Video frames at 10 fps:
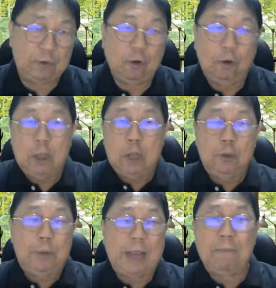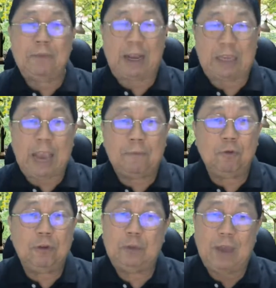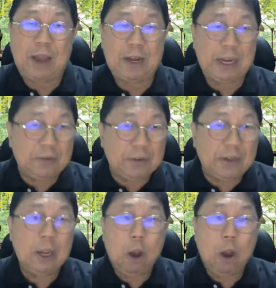So to become successful is very easy.